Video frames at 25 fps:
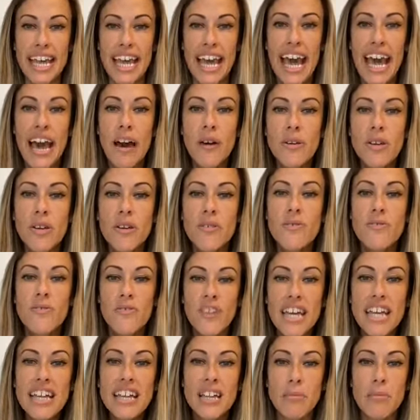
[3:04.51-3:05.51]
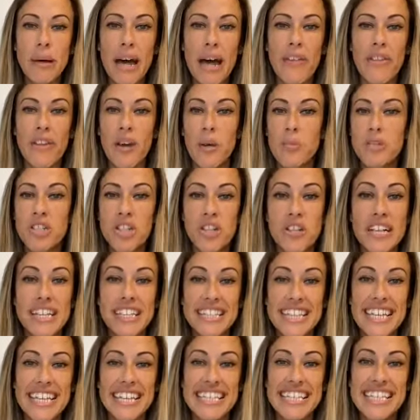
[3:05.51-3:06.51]
how you feel about the
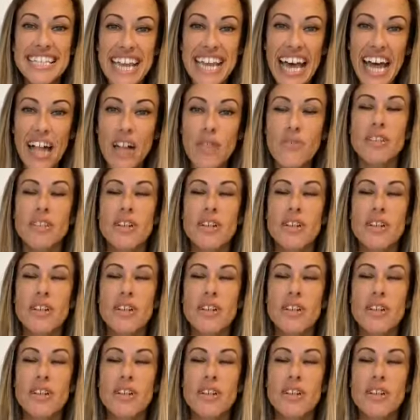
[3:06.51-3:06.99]
opportunity yourself,